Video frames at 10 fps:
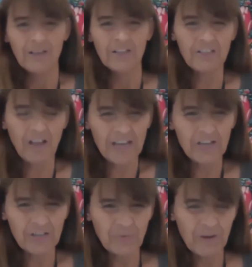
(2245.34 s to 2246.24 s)
slight
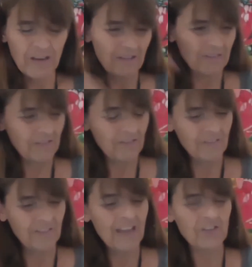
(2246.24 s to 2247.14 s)
issue with
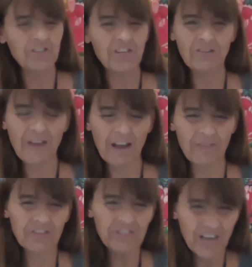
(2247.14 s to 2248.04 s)
the energy around
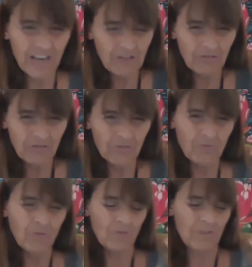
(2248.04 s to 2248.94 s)
the sacral
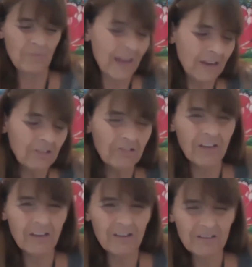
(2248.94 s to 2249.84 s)
or the
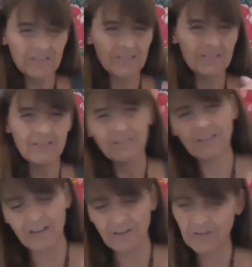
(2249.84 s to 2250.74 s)
pancreas, you
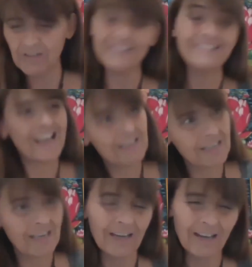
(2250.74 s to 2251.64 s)
know, your dad's
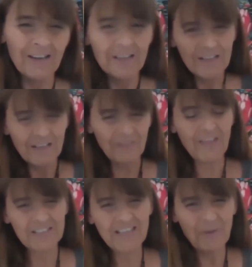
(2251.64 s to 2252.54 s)
here. And
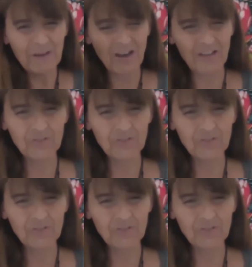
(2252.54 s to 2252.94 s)
that's how it kind